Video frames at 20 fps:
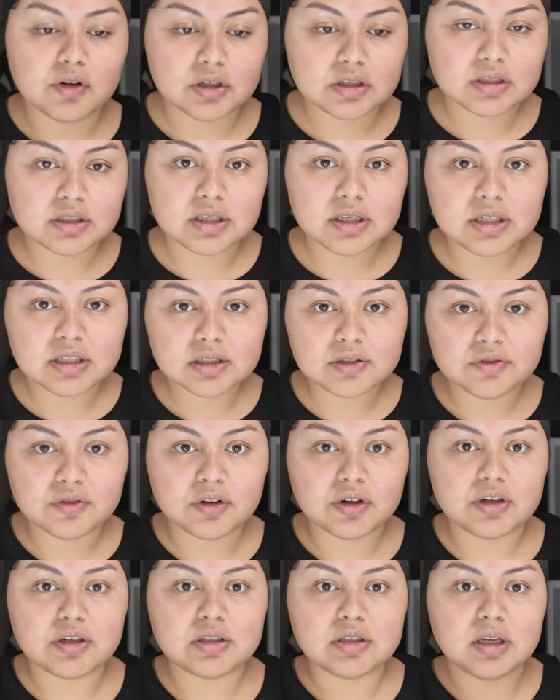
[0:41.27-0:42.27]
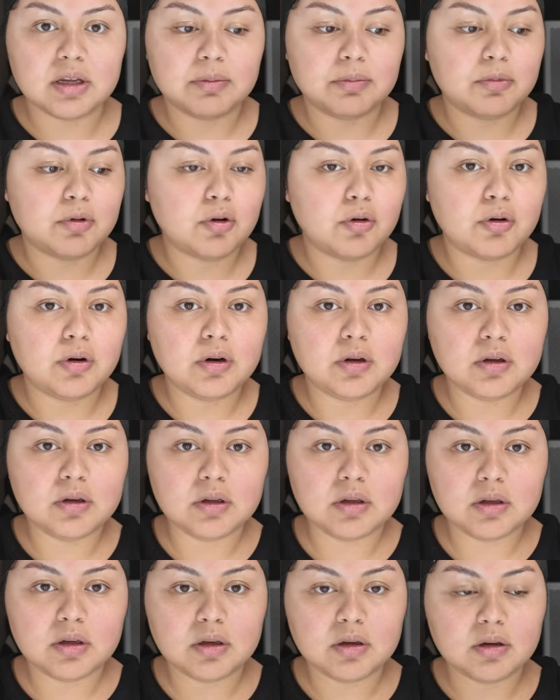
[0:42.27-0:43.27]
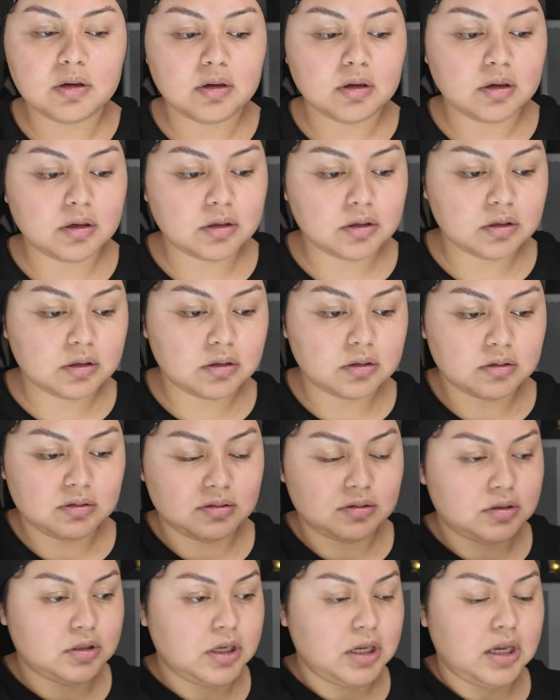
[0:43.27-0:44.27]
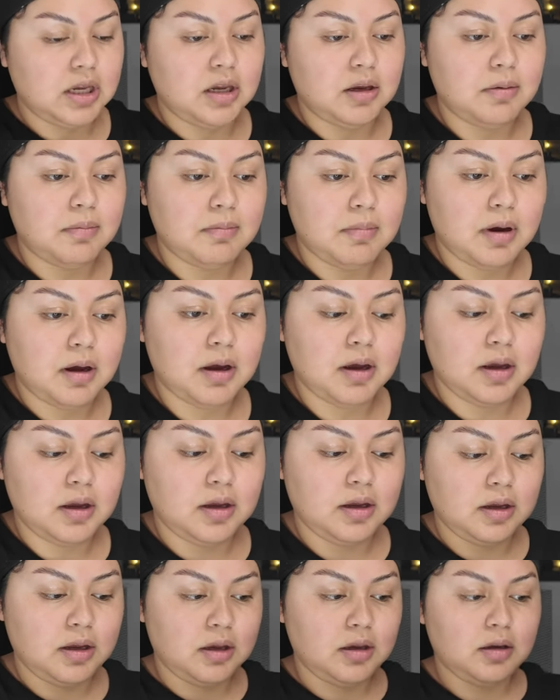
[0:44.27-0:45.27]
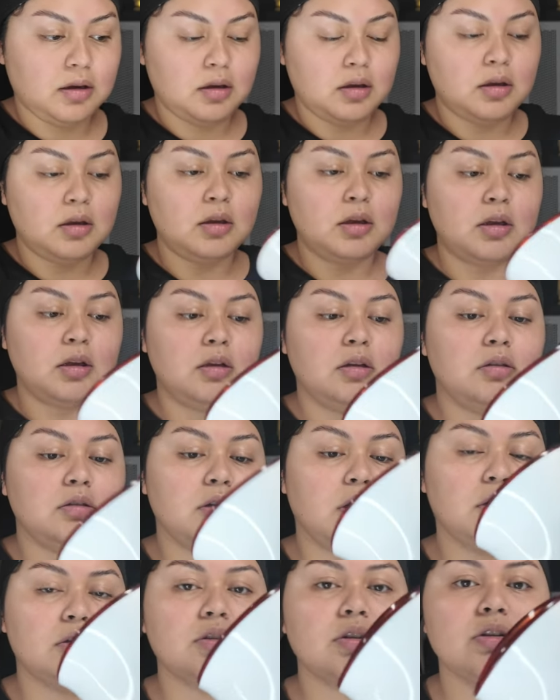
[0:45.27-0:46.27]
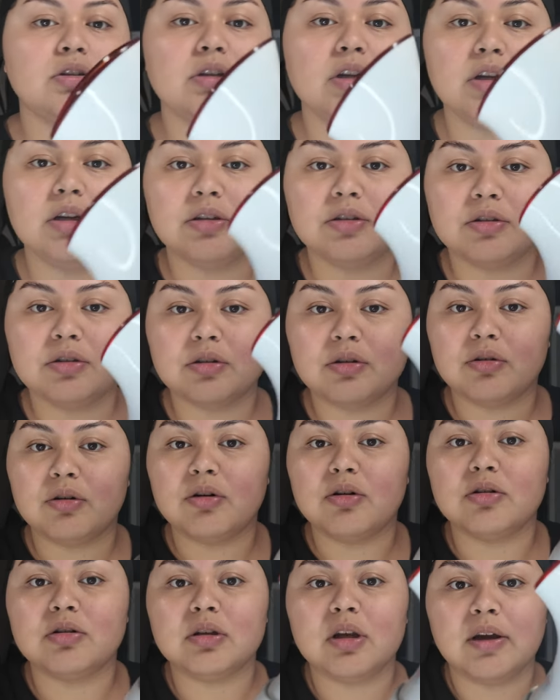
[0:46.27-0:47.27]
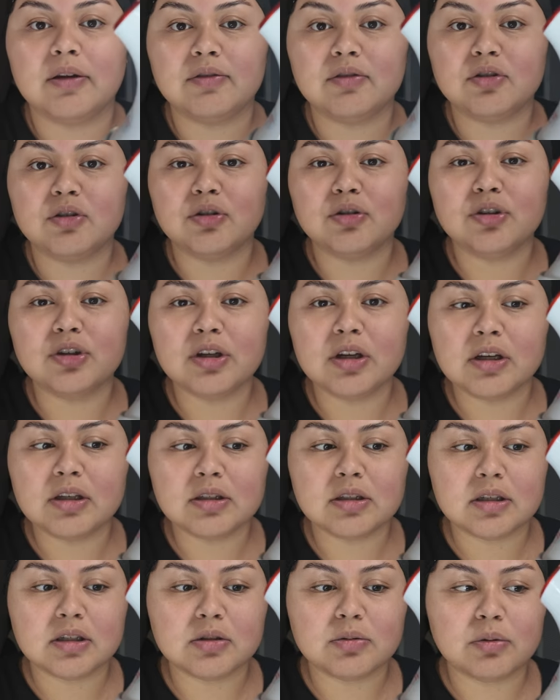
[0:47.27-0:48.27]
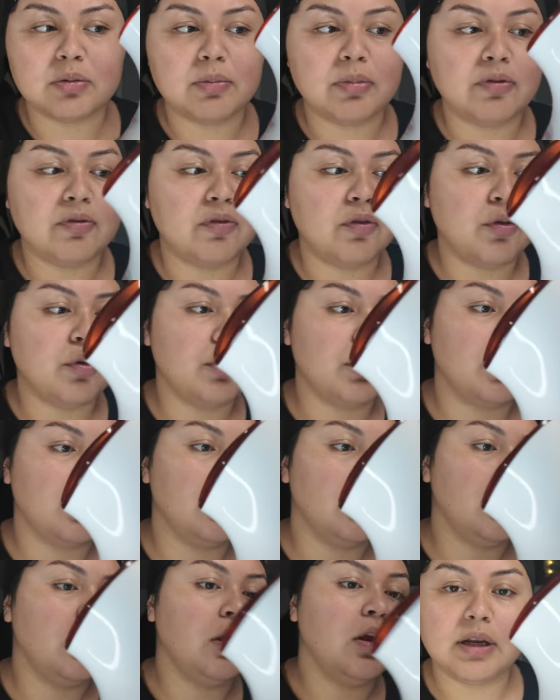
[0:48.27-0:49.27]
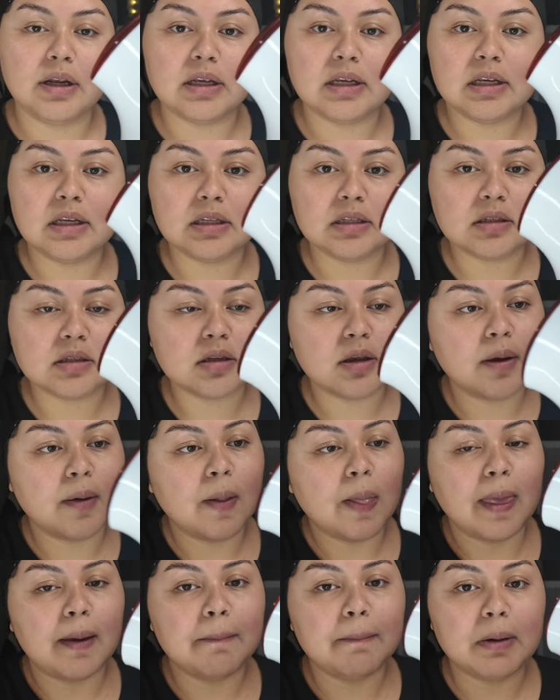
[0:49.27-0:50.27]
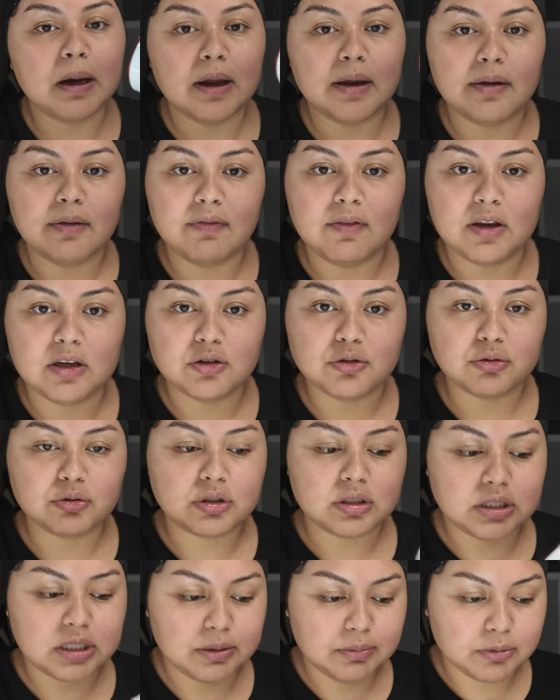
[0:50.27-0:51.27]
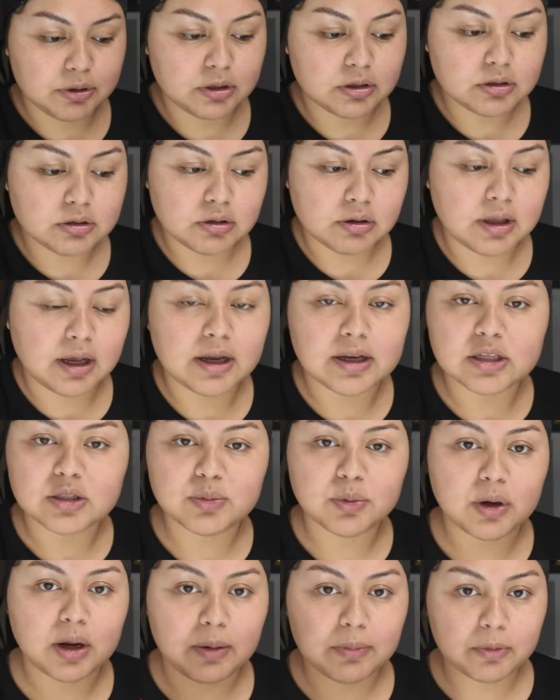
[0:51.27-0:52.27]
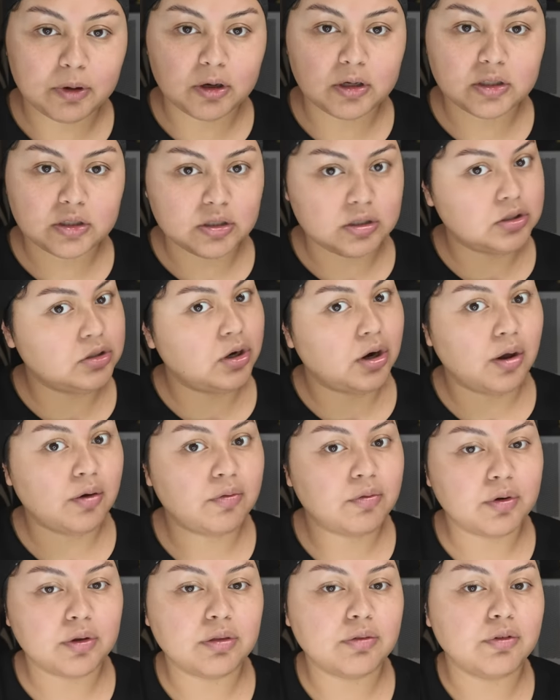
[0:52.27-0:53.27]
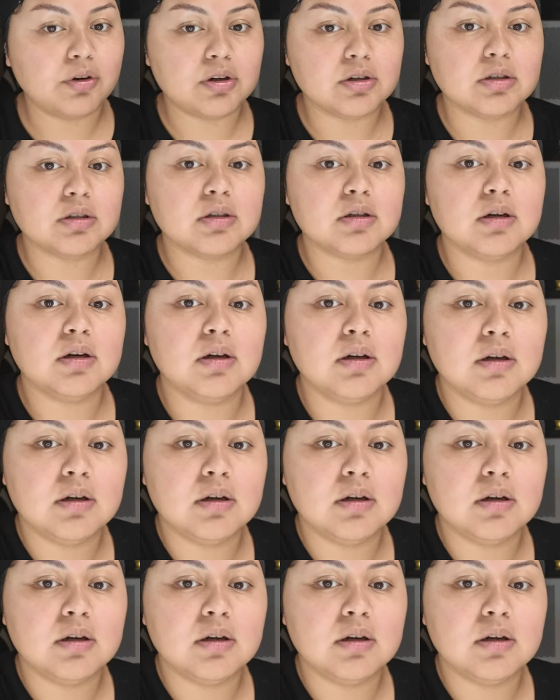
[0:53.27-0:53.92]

First things first, I'm gonna take my Dr. Dennis Gross. I've showed you guys this one before. It is my facial steamer, so that is what I'm going to start off with first.